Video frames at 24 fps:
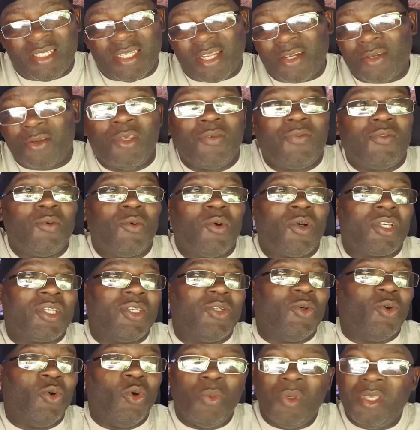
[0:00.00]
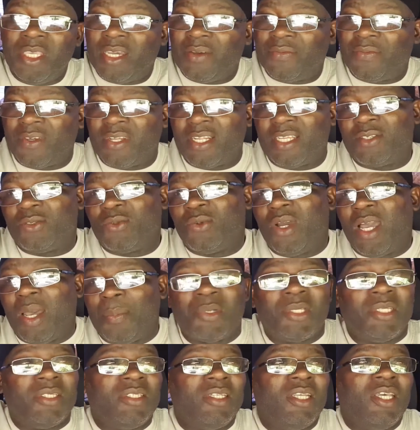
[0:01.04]
I don't know if you're working over here for that to
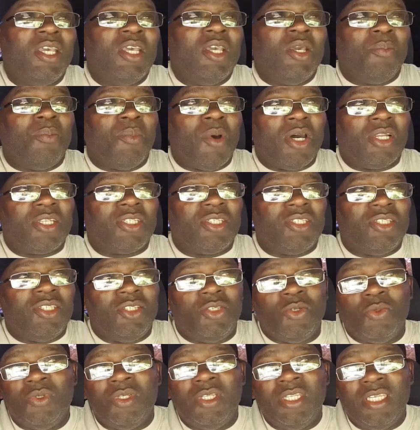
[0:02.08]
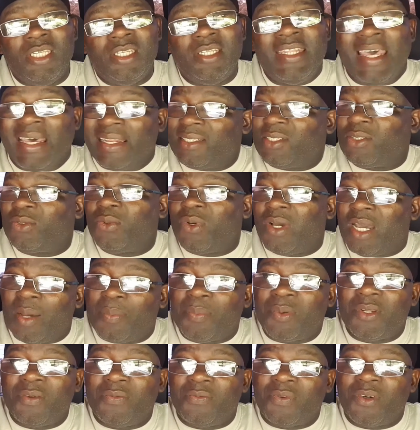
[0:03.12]
happen, but you need that to
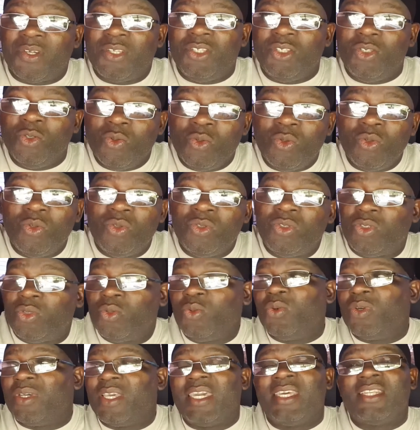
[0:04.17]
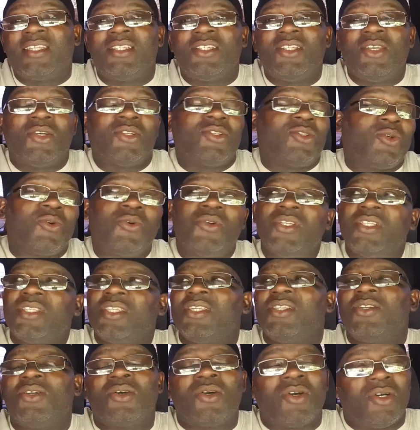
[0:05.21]
happen for you to get your tourists
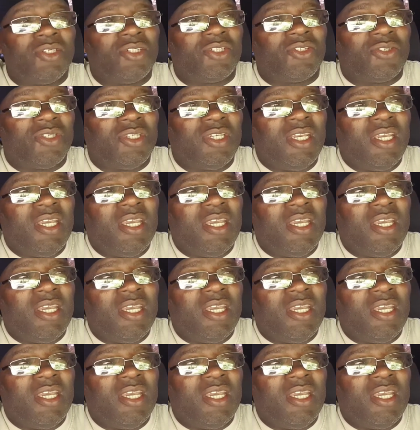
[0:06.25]
in your country,